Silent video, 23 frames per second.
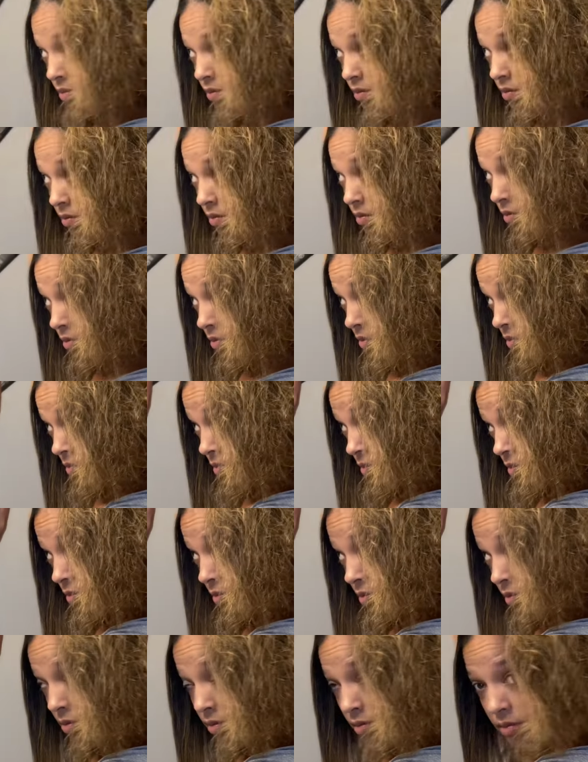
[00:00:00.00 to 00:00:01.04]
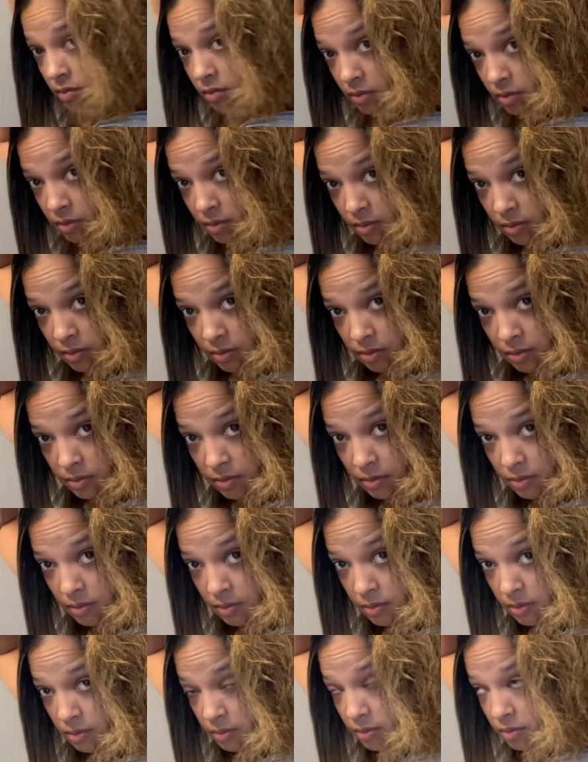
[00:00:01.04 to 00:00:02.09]

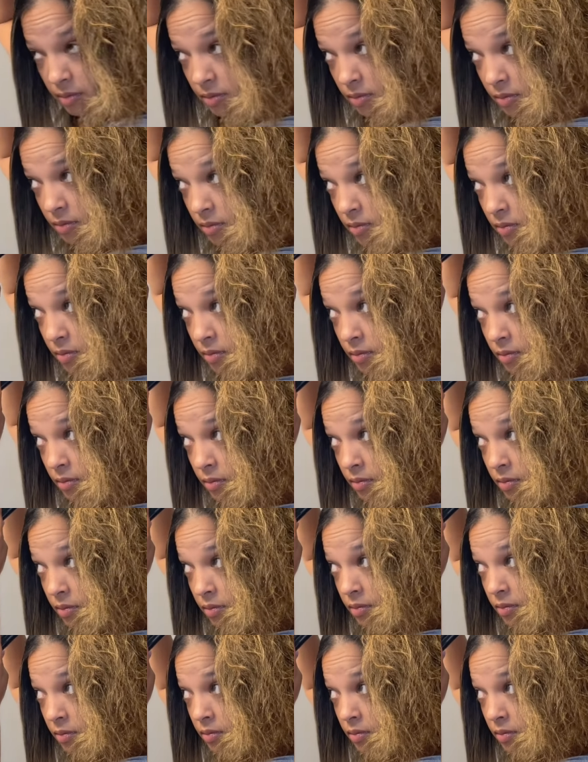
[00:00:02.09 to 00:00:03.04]
Nobody speaks.